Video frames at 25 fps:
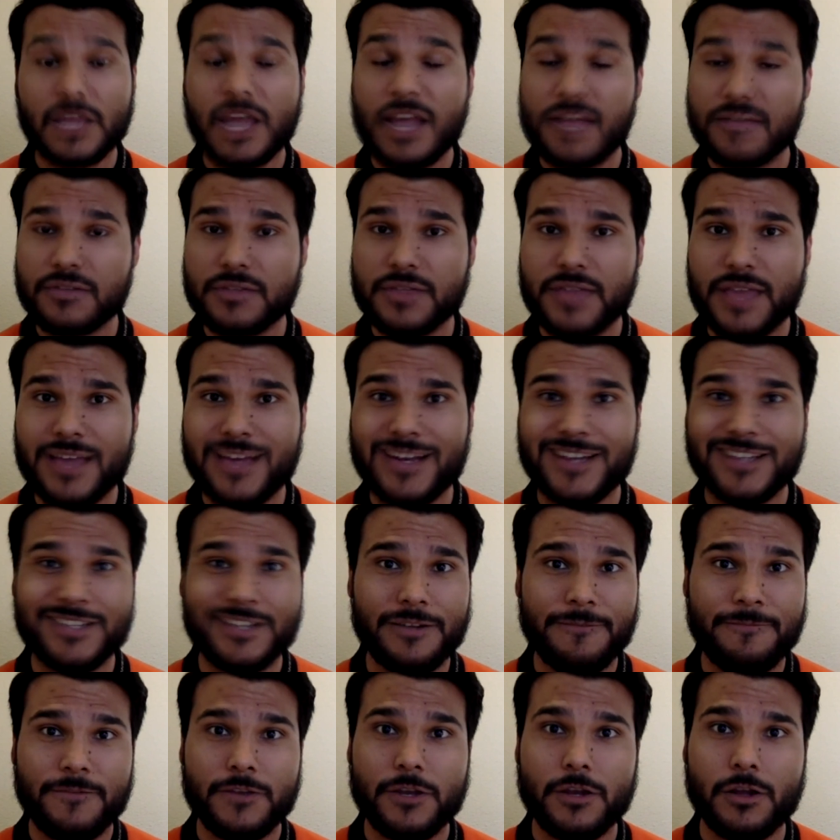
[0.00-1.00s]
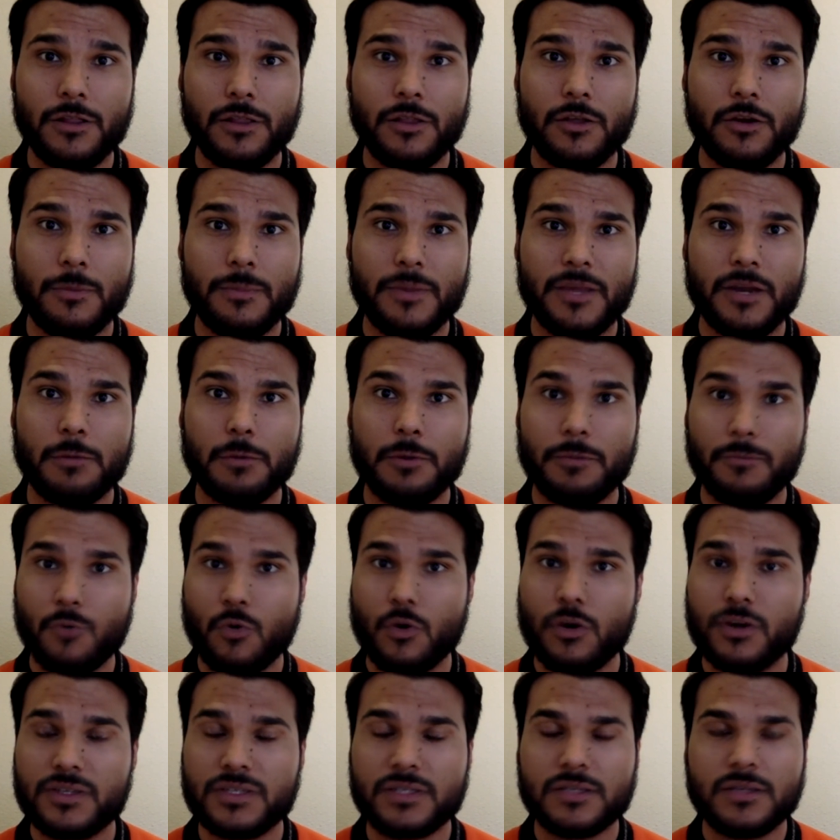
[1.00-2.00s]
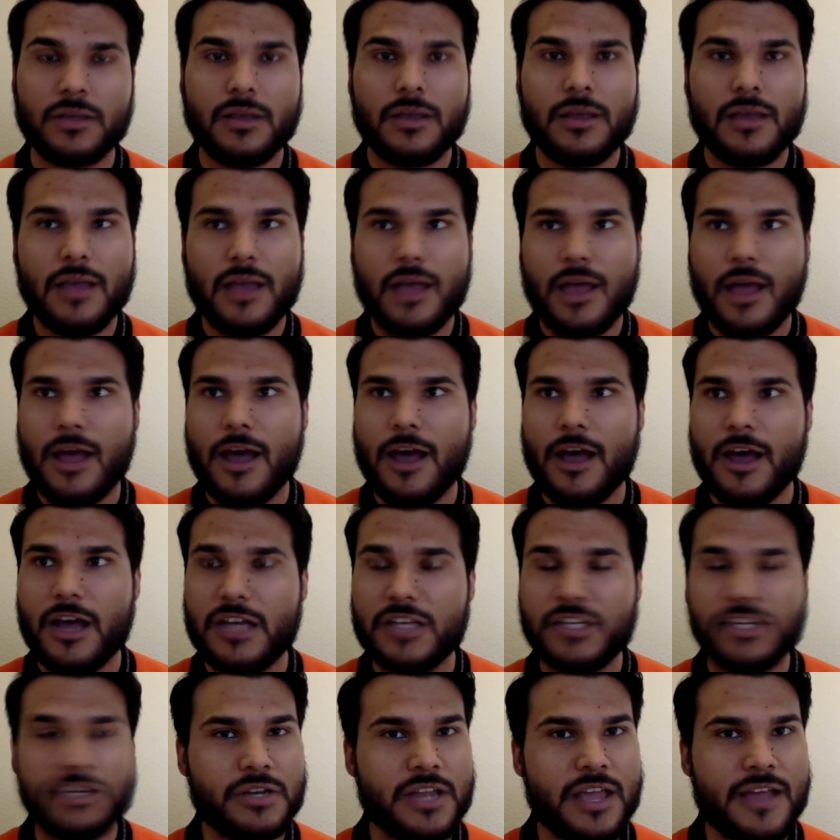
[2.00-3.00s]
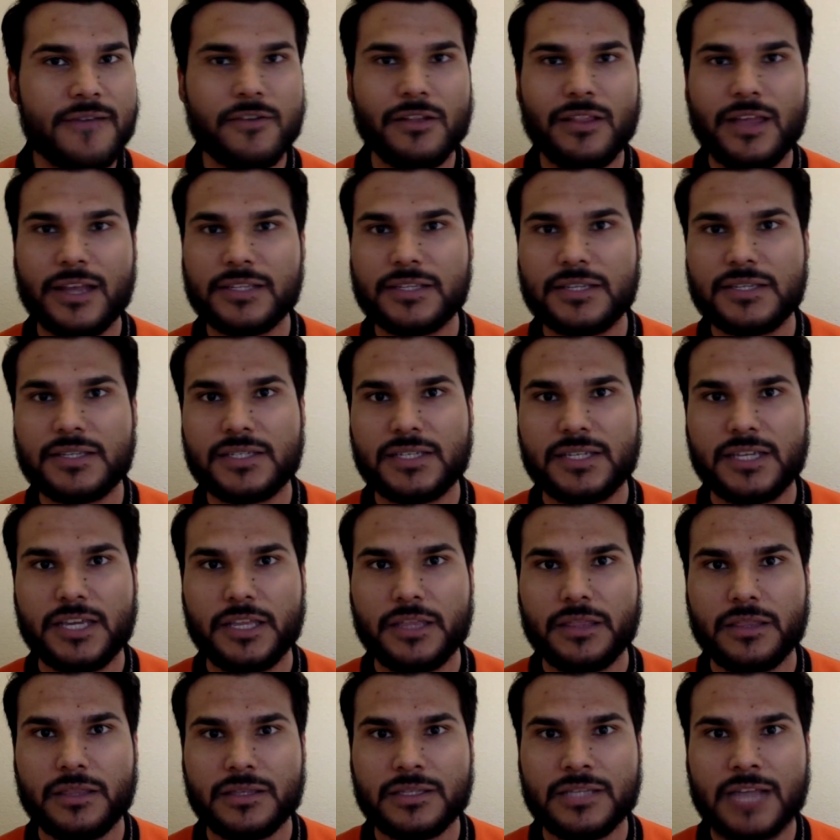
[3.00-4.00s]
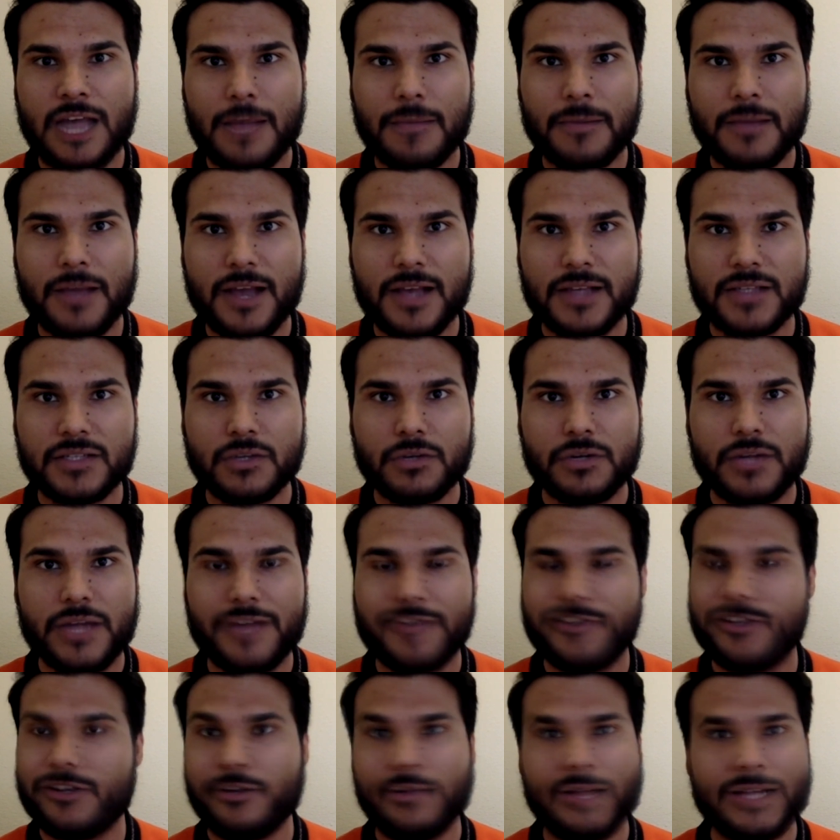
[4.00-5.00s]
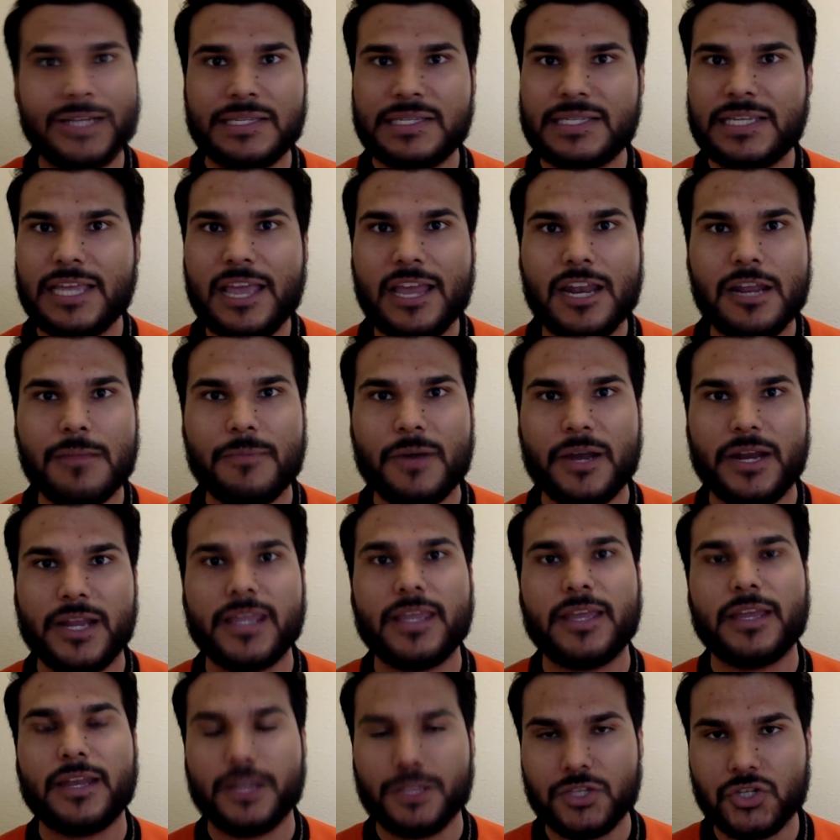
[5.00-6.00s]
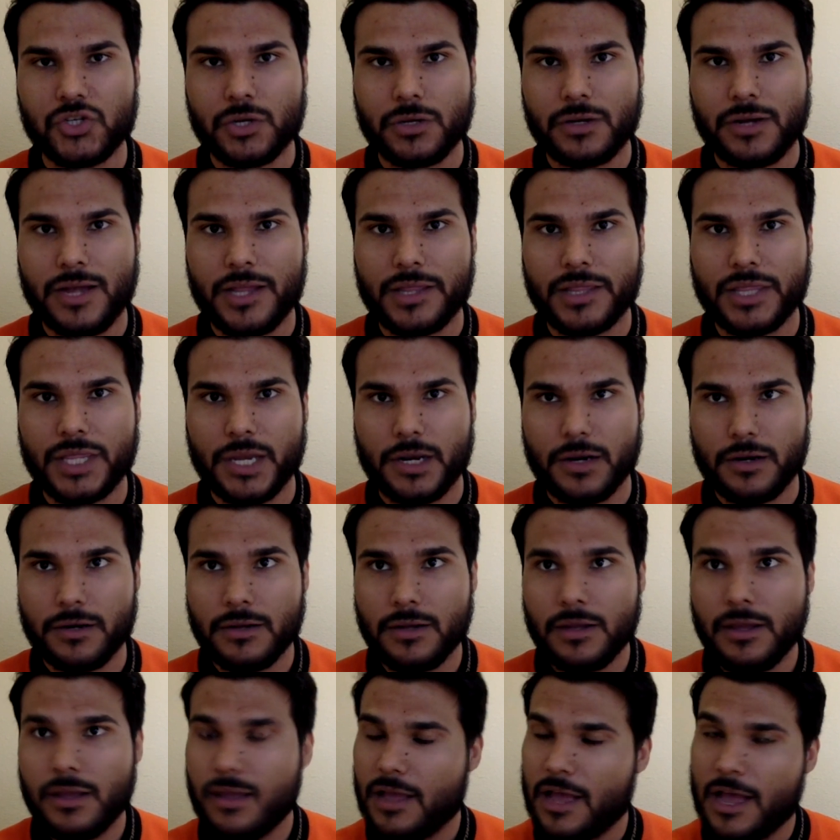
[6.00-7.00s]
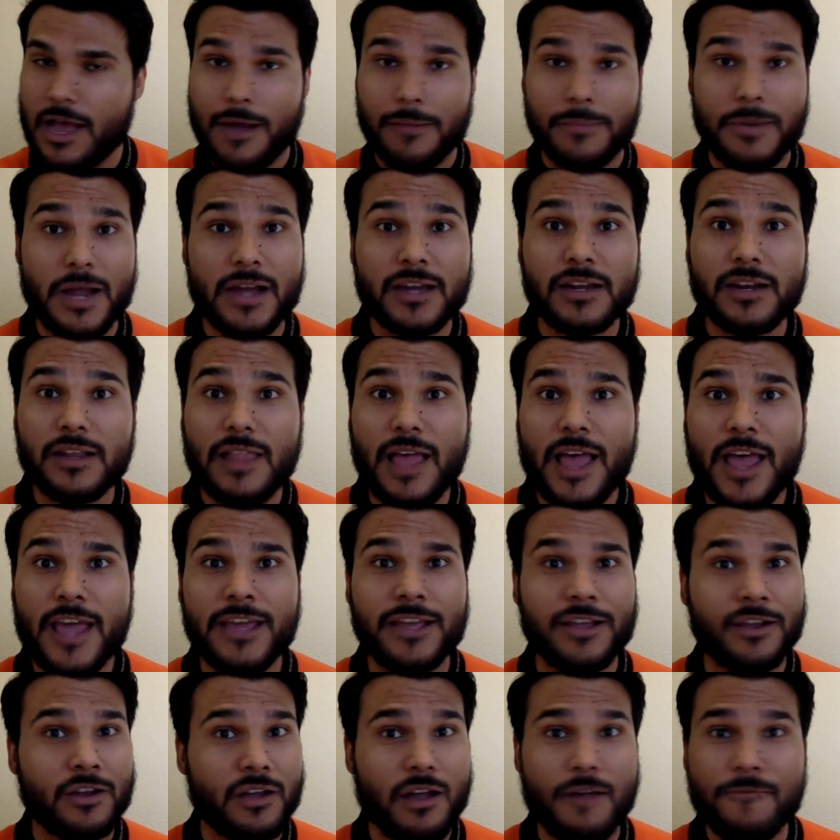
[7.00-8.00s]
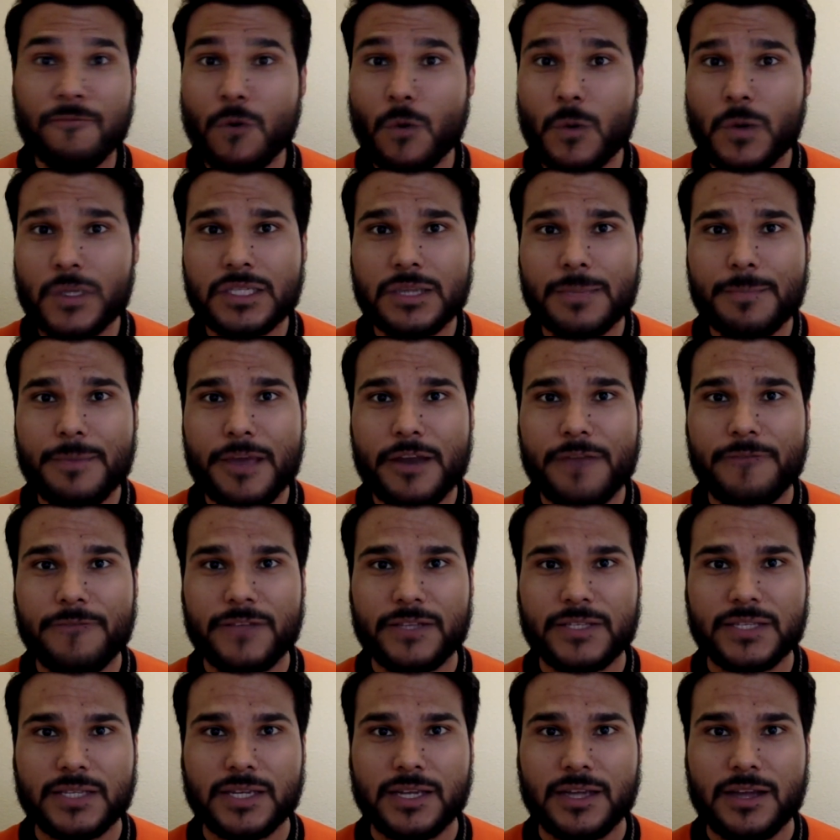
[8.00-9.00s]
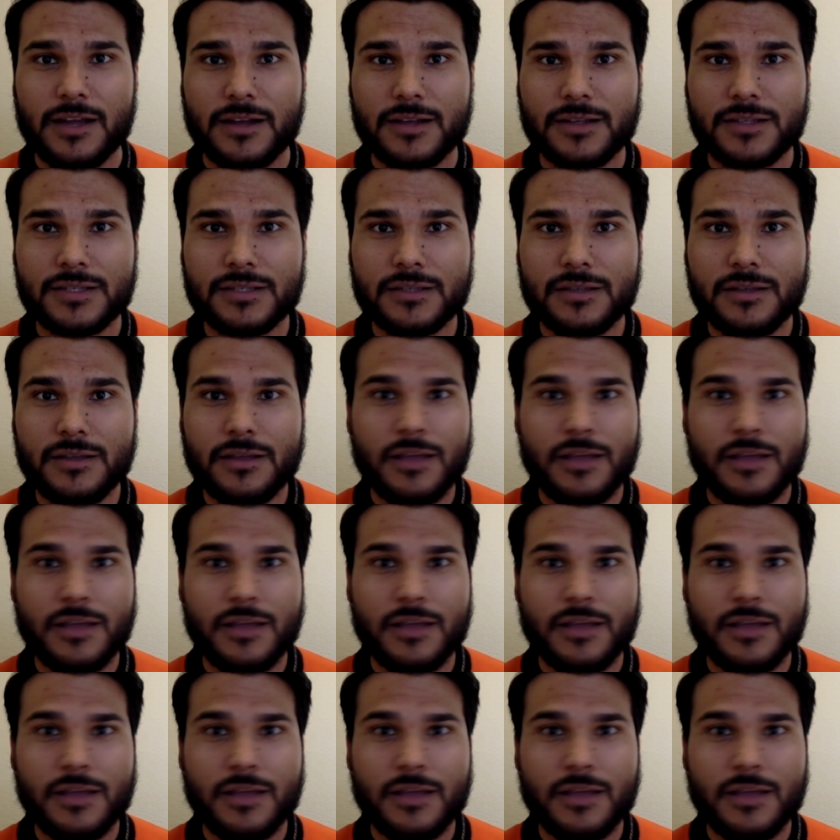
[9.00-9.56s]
After that, I did feel a little bit of remorse. You never like to see the top guys go down. You don't like to see anybody get injured out there. I'm not going to lie, of course it benefits the Ducks.